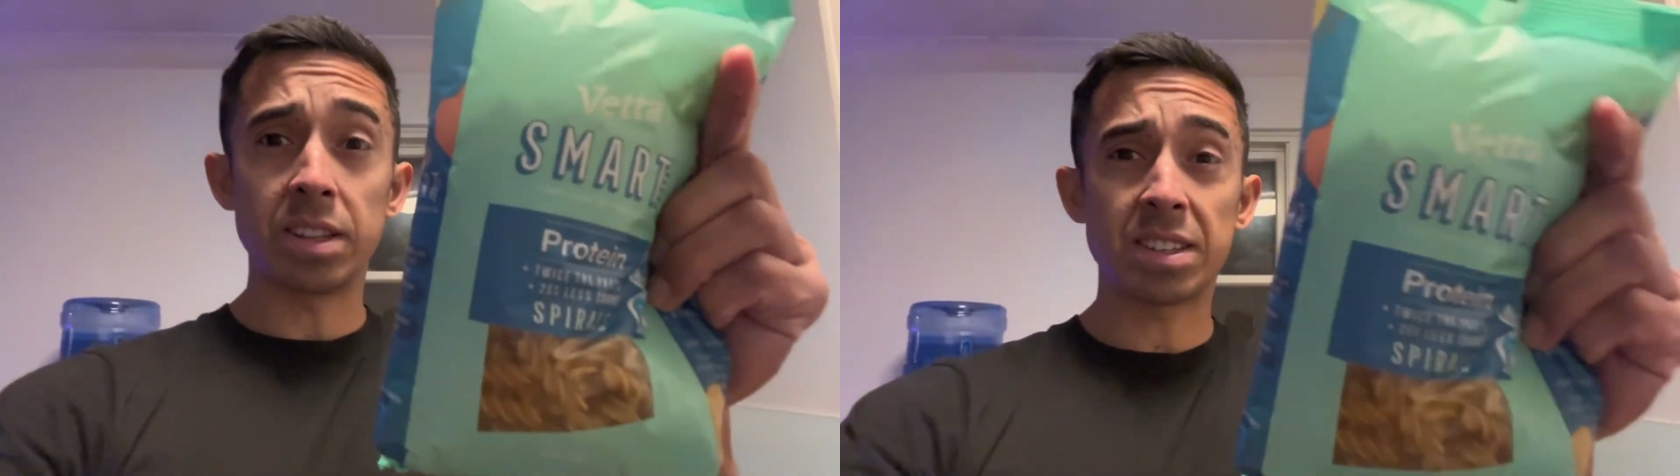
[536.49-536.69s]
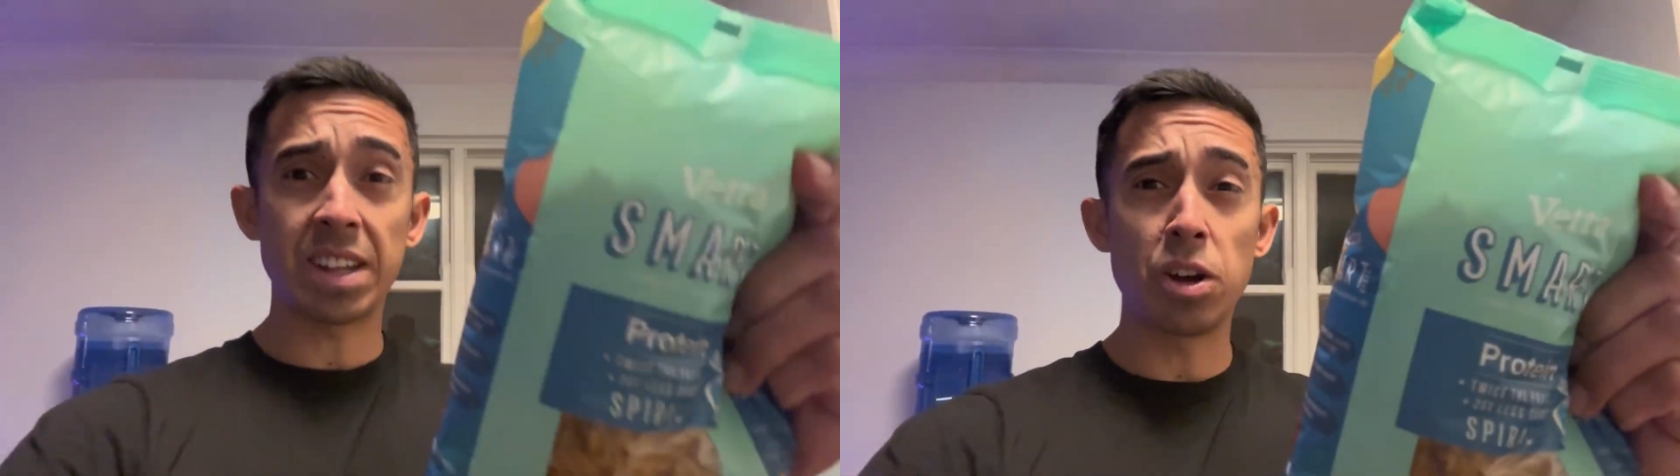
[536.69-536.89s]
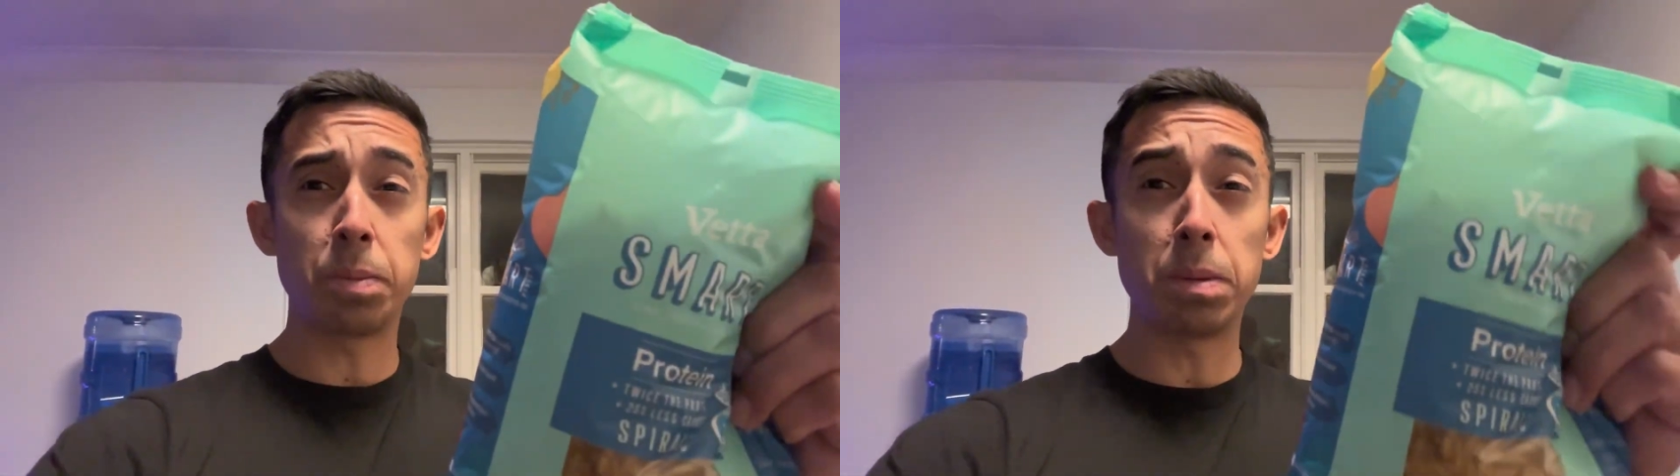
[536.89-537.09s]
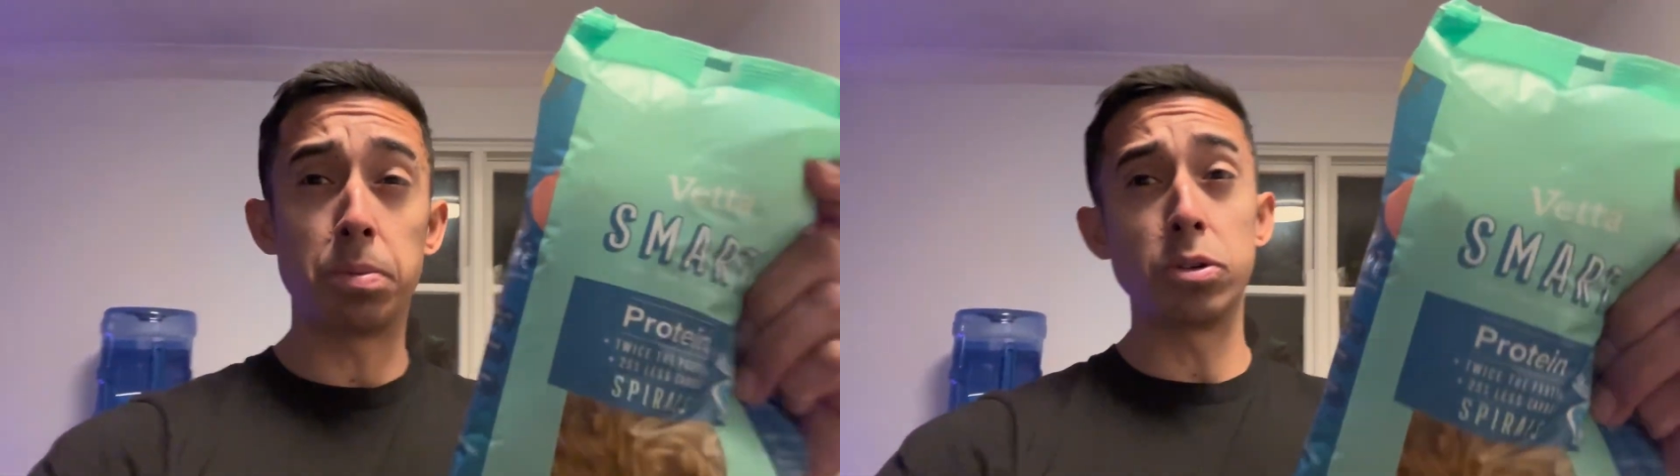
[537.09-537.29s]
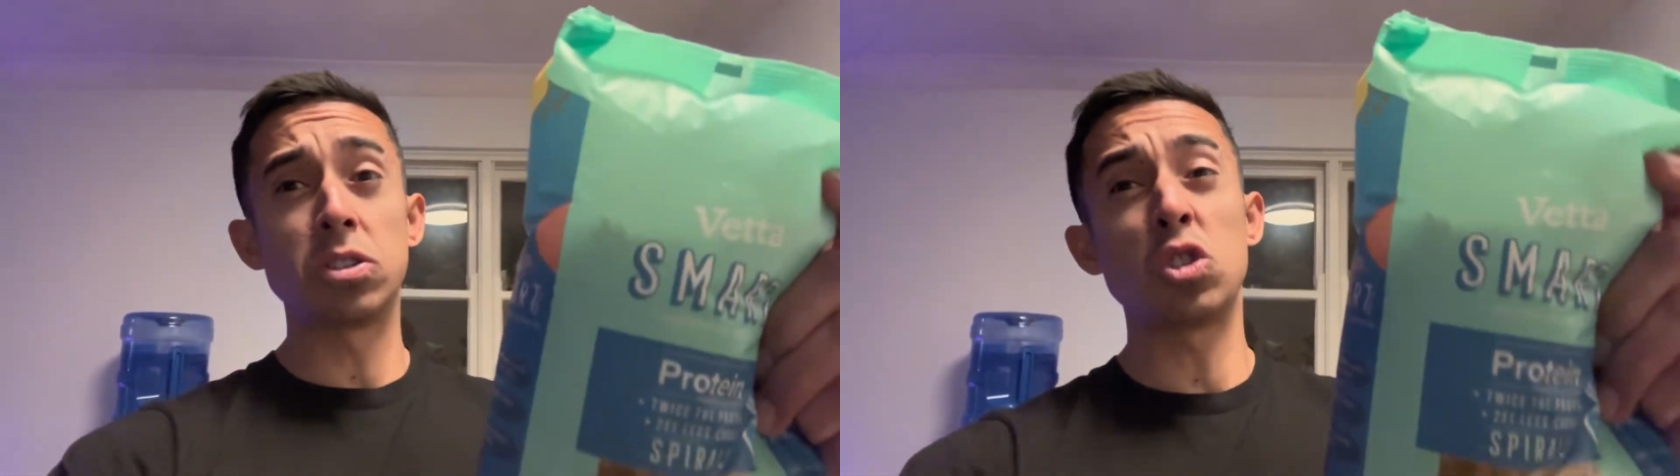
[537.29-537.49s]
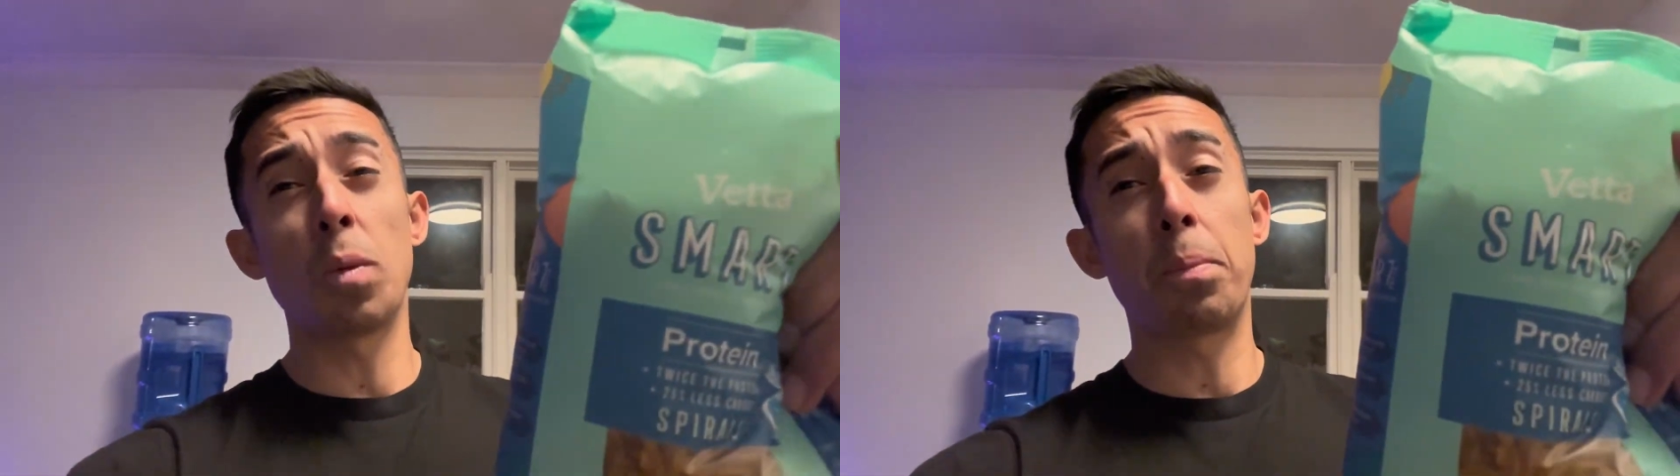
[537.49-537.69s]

That's going to help you boost your